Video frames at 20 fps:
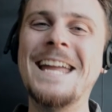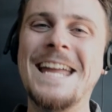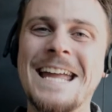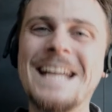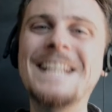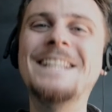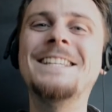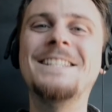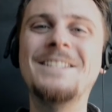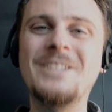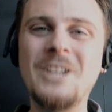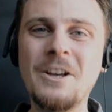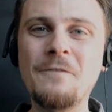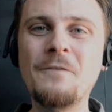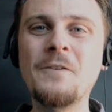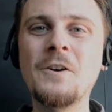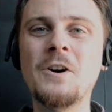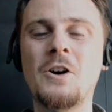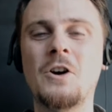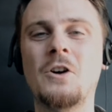it's
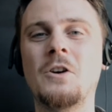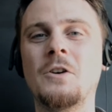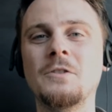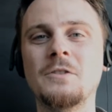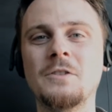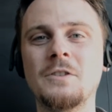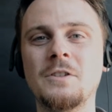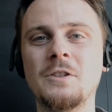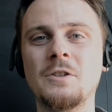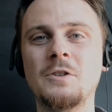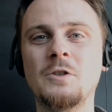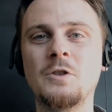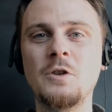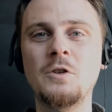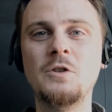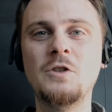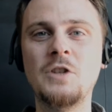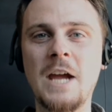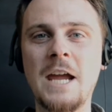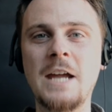difficult to
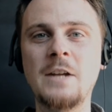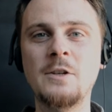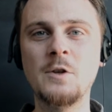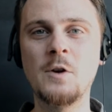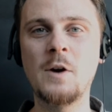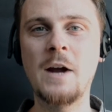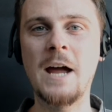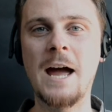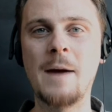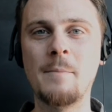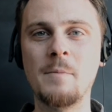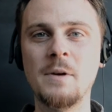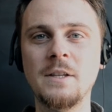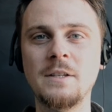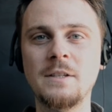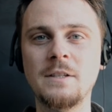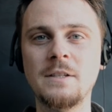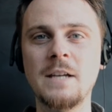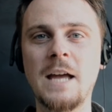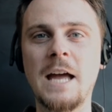change your
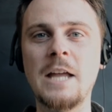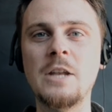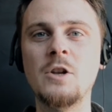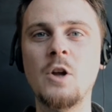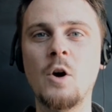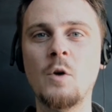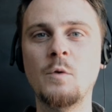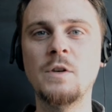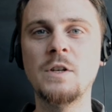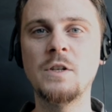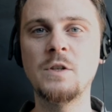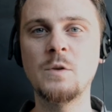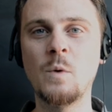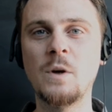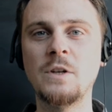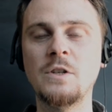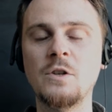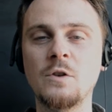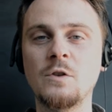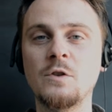habits and notice
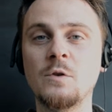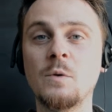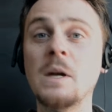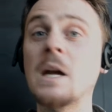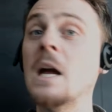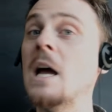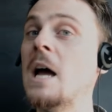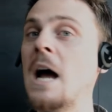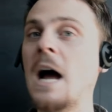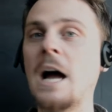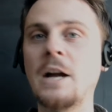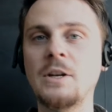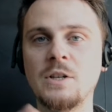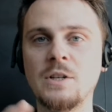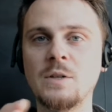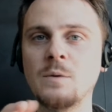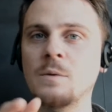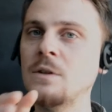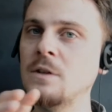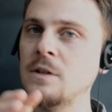what you're doing. I
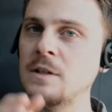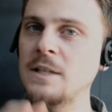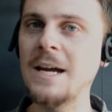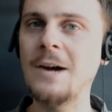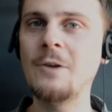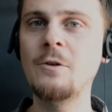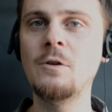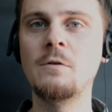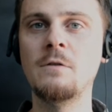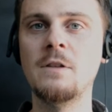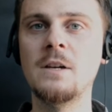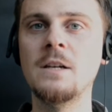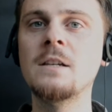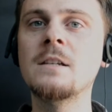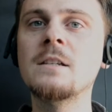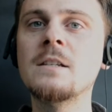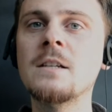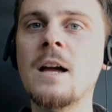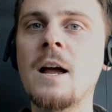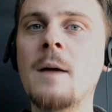just want to tell you
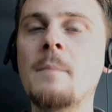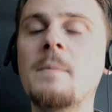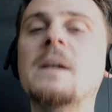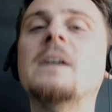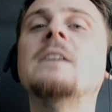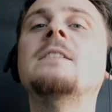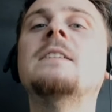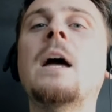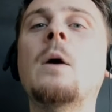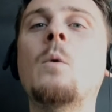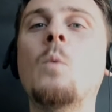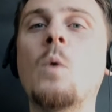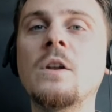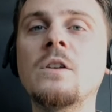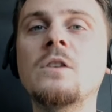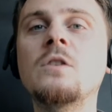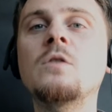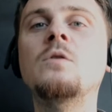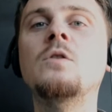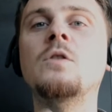this because I
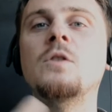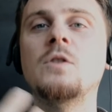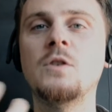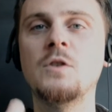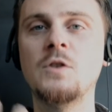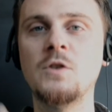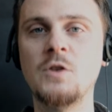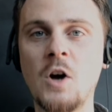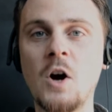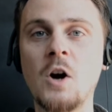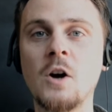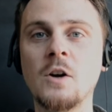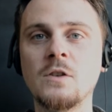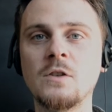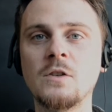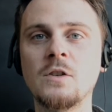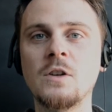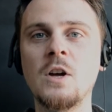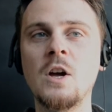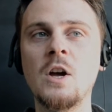want you to
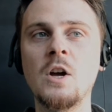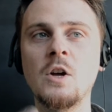start